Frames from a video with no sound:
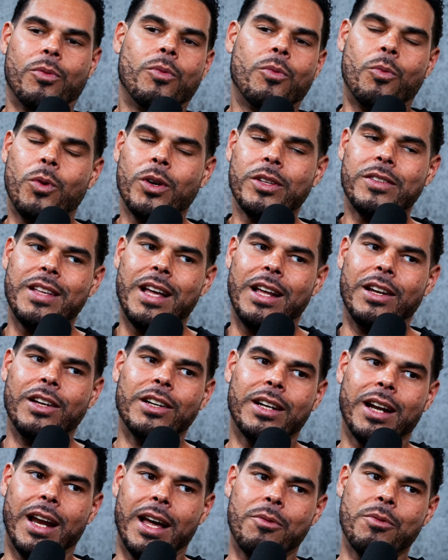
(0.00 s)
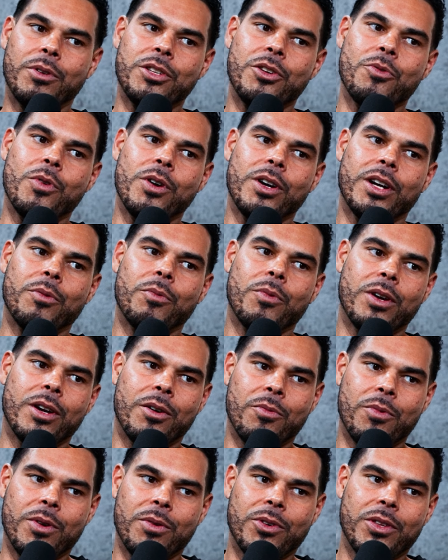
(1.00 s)
What's that look like when you're working
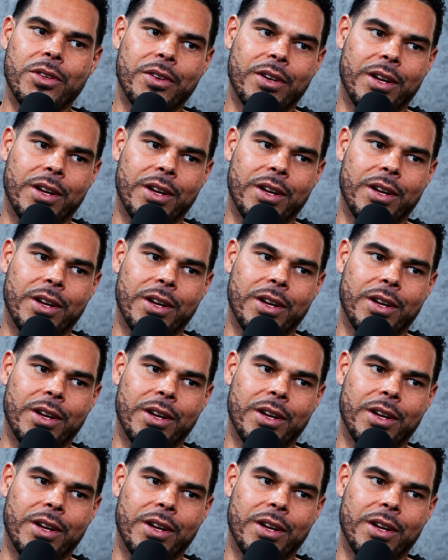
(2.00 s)
one-on-one with your